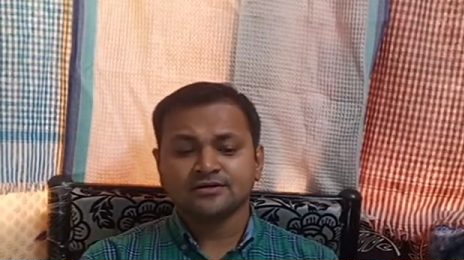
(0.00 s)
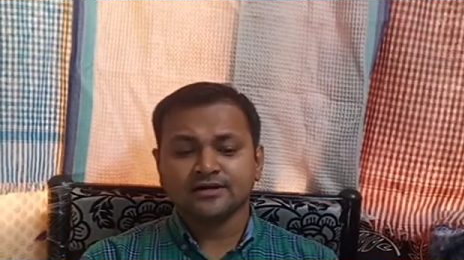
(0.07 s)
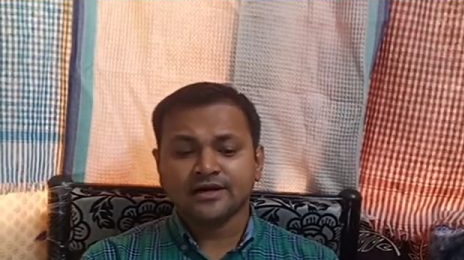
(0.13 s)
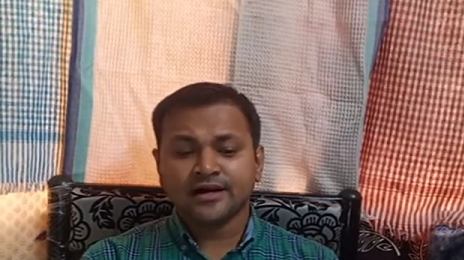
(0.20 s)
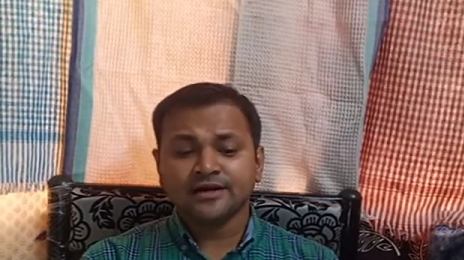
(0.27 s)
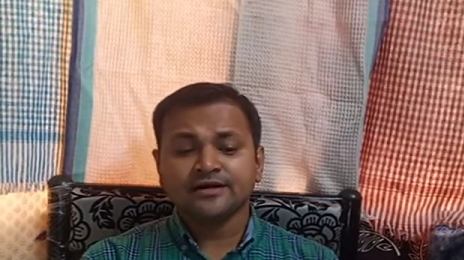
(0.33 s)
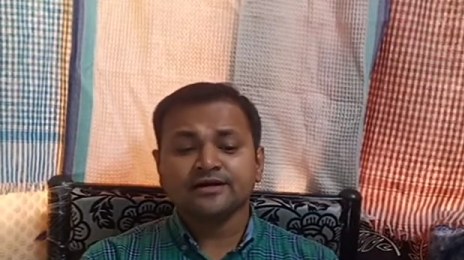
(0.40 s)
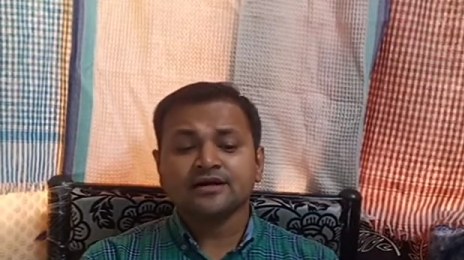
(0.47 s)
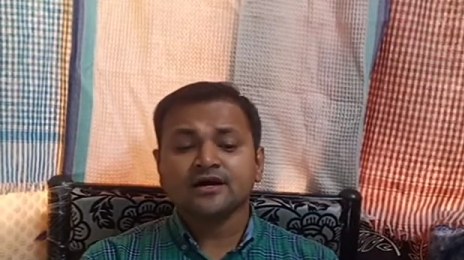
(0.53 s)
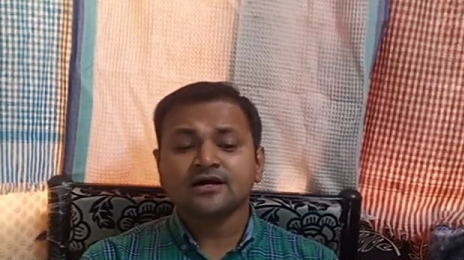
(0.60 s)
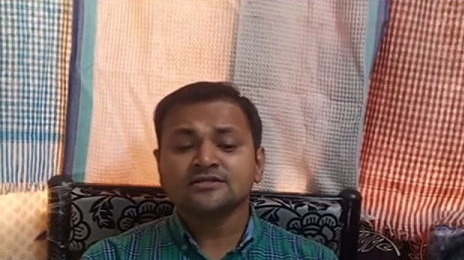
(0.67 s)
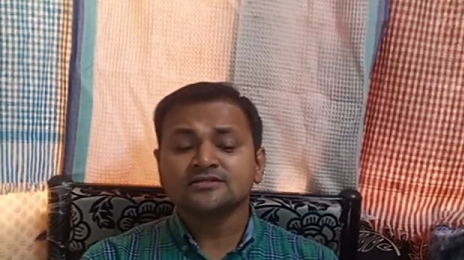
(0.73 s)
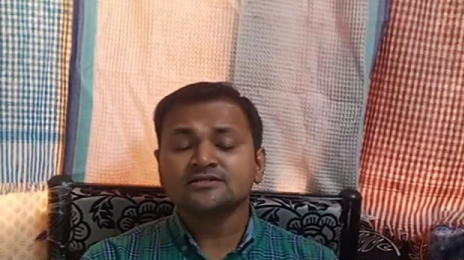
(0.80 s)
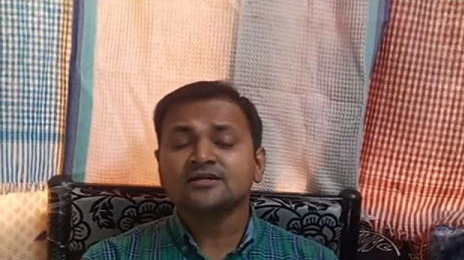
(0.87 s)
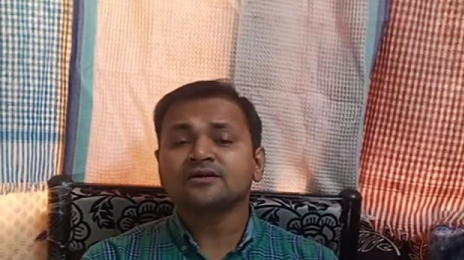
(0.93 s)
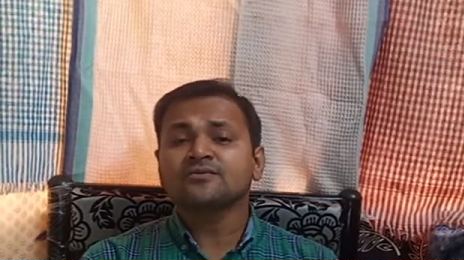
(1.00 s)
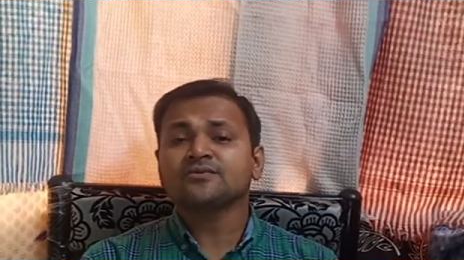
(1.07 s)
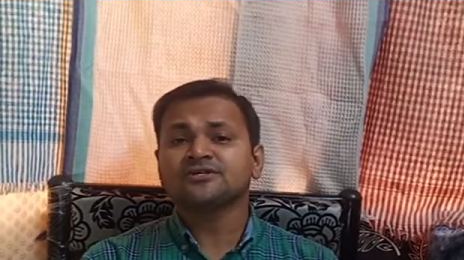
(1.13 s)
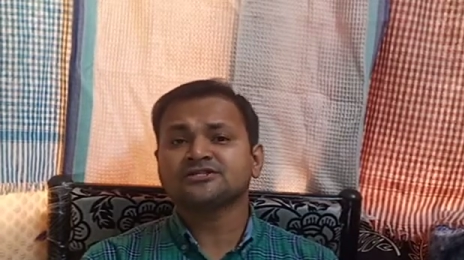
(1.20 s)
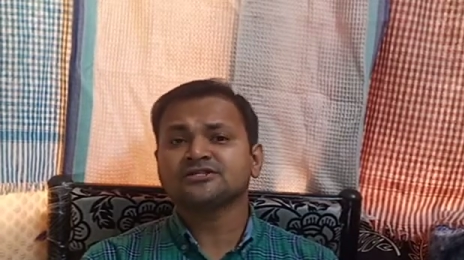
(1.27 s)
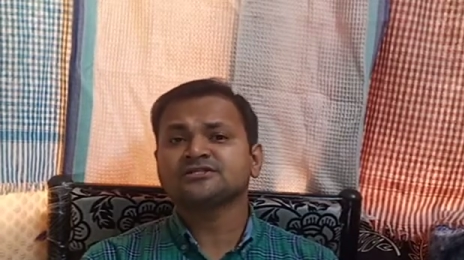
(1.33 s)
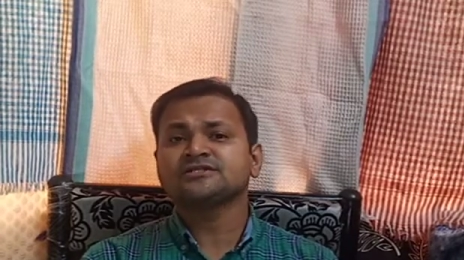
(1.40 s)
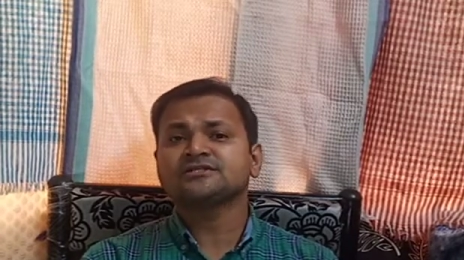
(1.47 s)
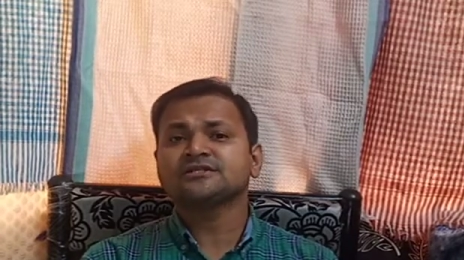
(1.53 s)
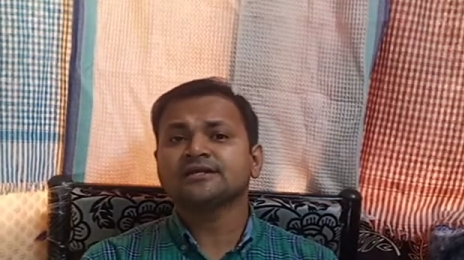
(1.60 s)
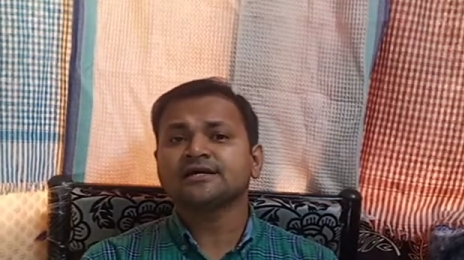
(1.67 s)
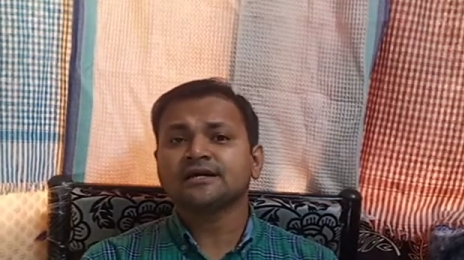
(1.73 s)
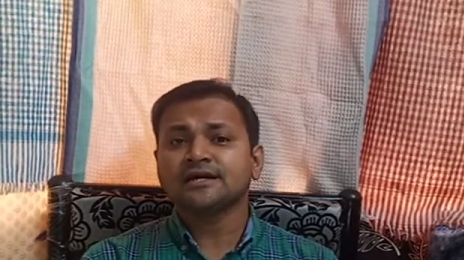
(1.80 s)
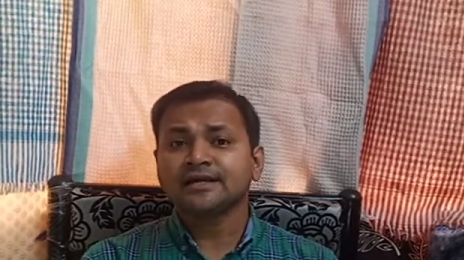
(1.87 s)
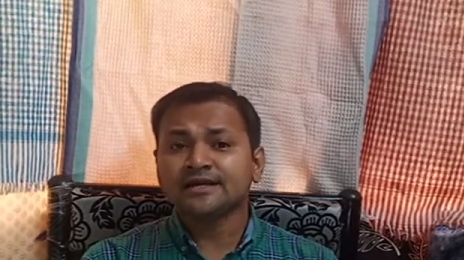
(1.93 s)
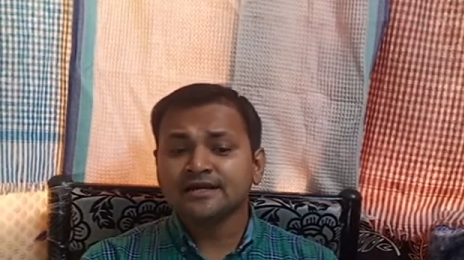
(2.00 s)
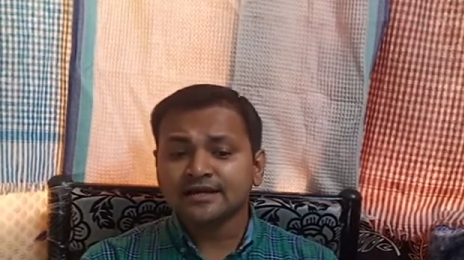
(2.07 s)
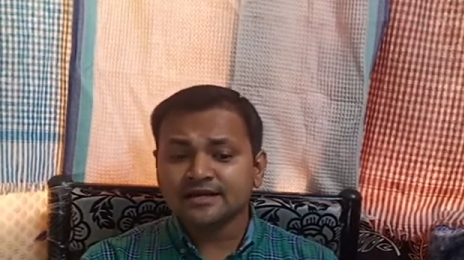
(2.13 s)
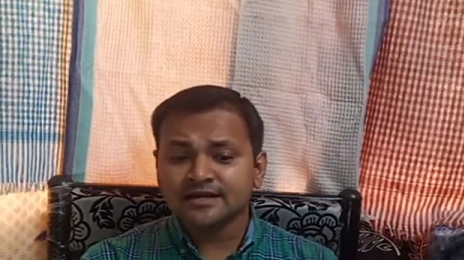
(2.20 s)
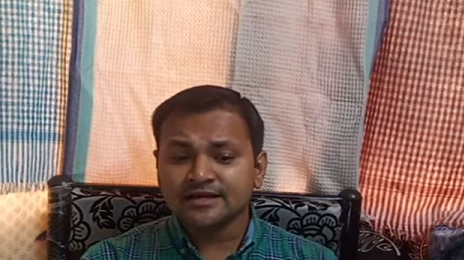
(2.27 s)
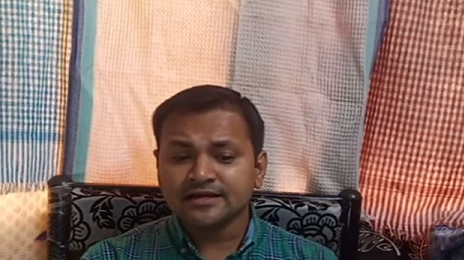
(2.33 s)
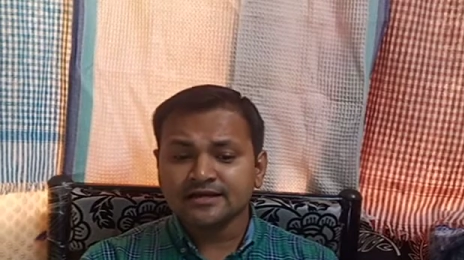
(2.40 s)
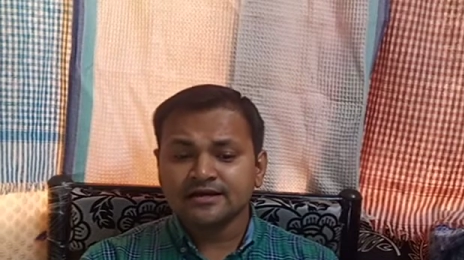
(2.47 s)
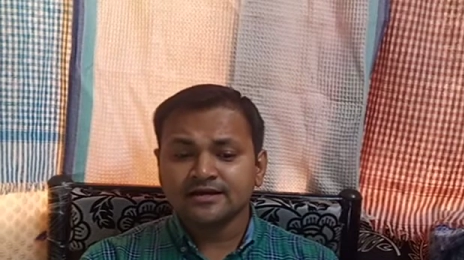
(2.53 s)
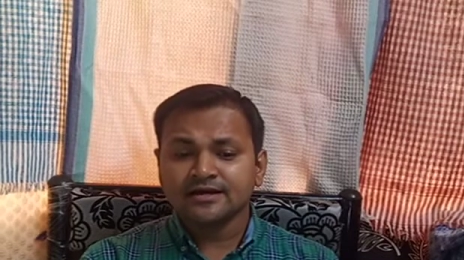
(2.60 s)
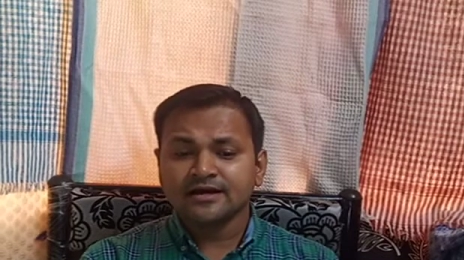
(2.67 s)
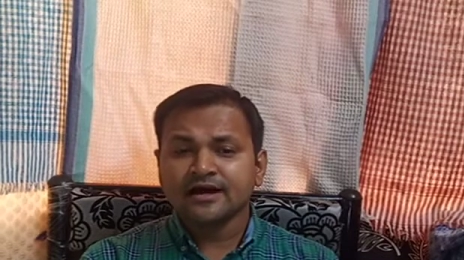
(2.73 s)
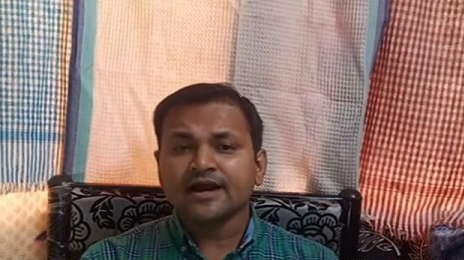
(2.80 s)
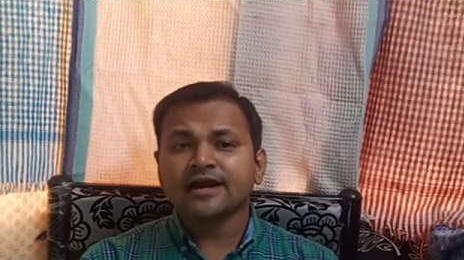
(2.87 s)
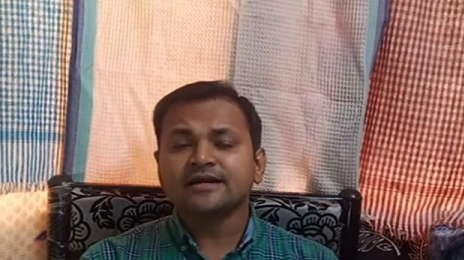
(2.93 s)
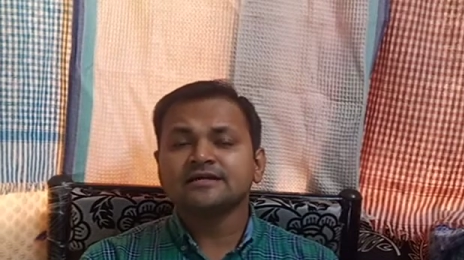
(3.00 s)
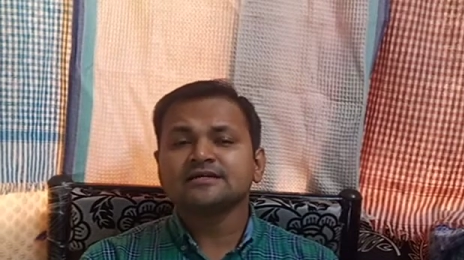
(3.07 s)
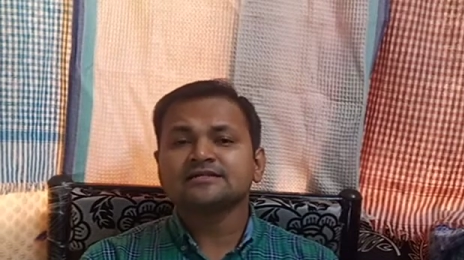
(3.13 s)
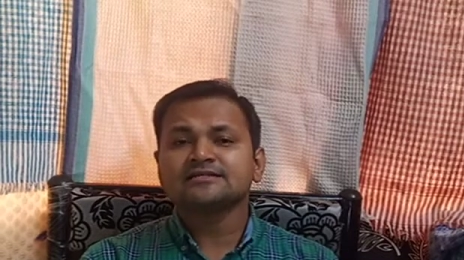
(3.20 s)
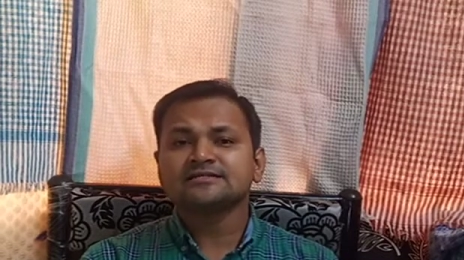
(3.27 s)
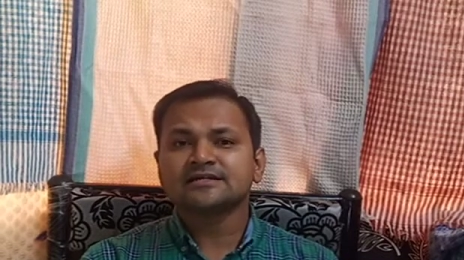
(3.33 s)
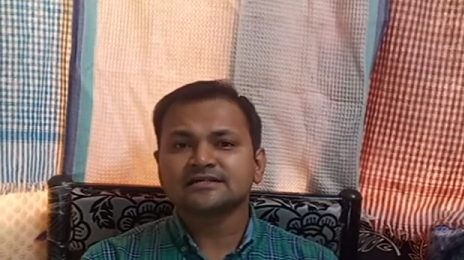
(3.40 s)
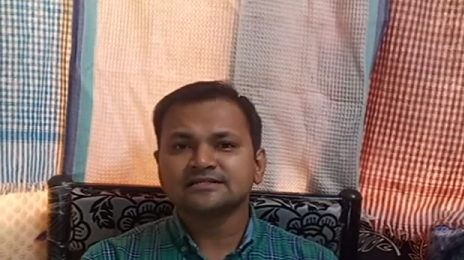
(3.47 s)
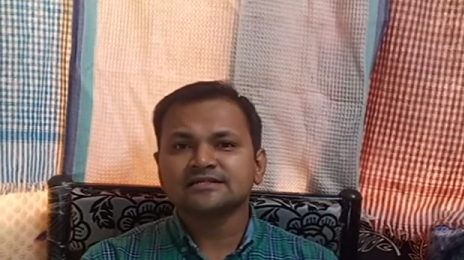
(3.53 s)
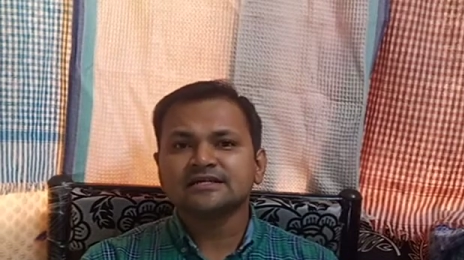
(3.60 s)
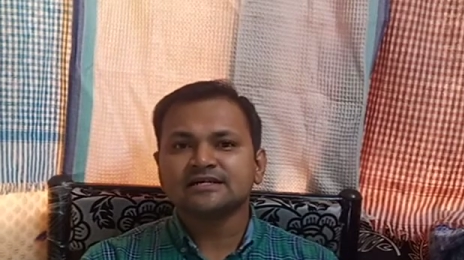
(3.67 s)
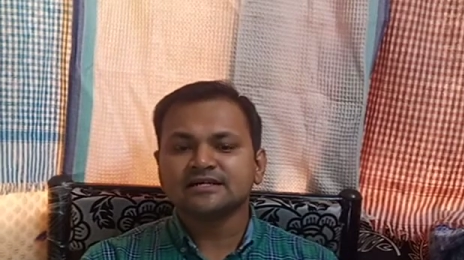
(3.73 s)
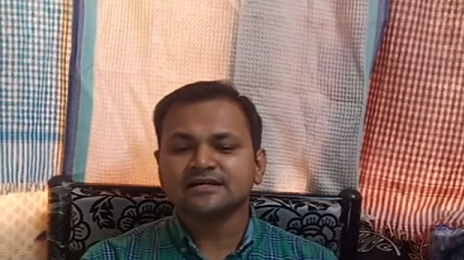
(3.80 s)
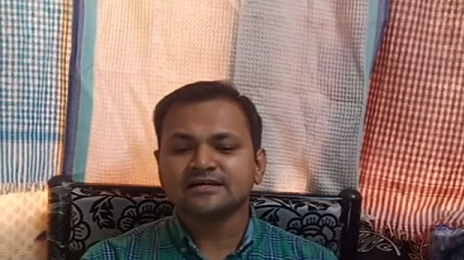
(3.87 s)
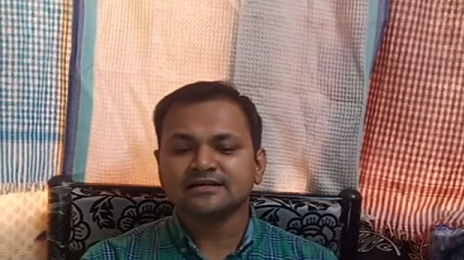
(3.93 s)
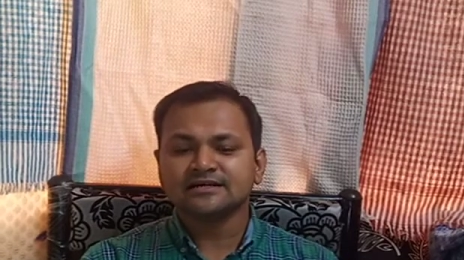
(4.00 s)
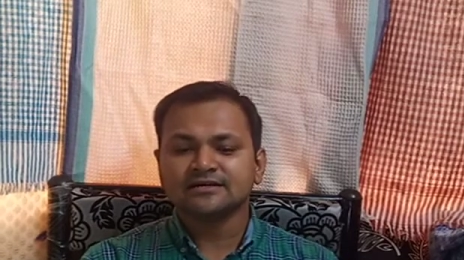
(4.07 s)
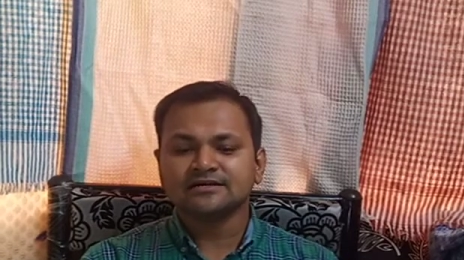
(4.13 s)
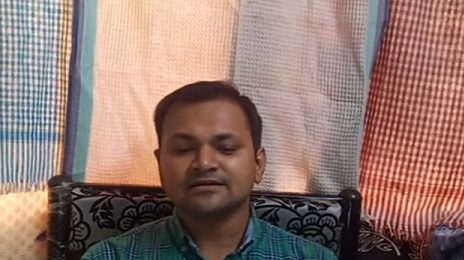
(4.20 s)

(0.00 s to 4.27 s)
and answer questions clearly and succinctly.